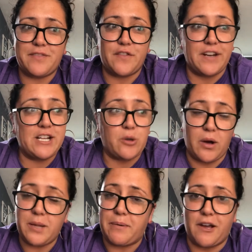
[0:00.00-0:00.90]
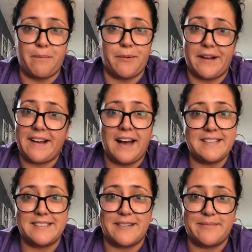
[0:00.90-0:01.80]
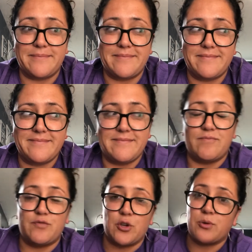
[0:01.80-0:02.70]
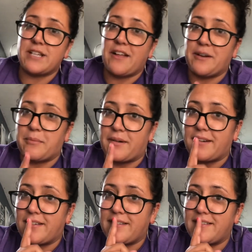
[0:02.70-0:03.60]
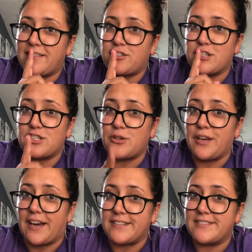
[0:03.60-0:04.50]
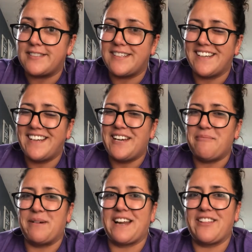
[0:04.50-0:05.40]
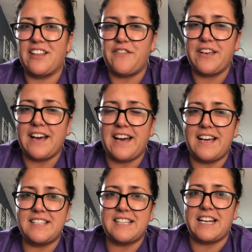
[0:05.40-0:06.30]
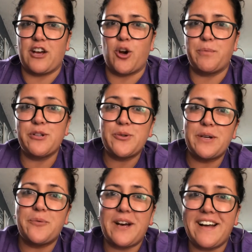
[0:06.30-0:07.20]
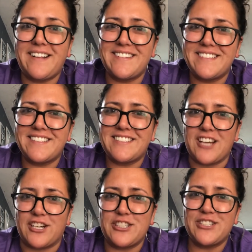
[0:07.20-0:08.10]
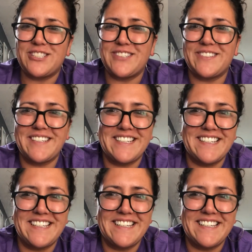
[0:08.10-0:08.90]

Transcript: If you need toilet paper, I got some. Don't tell anybody, just you guys. But I love you guys and I hope you're doing well. Talk to you soon.